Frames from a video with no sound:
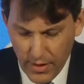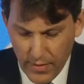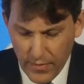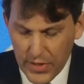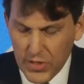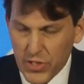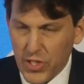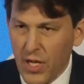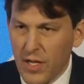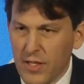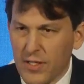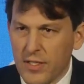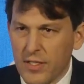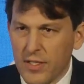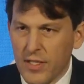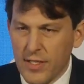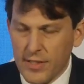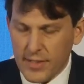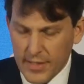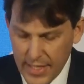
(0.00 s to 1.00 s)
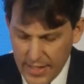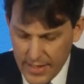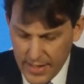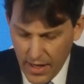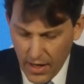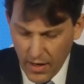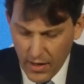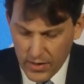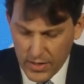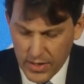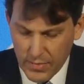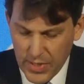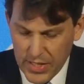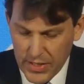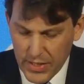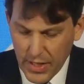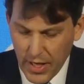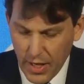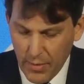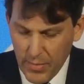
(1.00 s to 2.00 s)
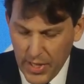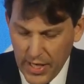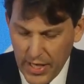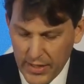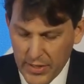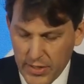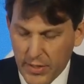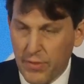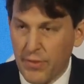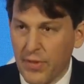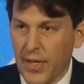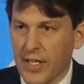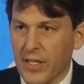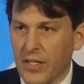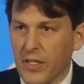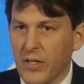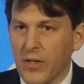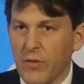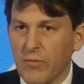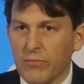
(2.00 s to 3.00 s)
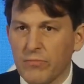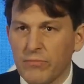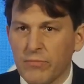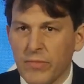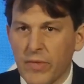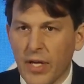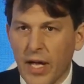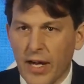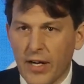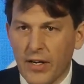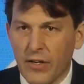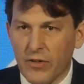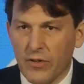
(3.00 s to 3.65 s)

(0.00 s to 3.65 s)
The Chancellor didn't ask me to come here to thank you and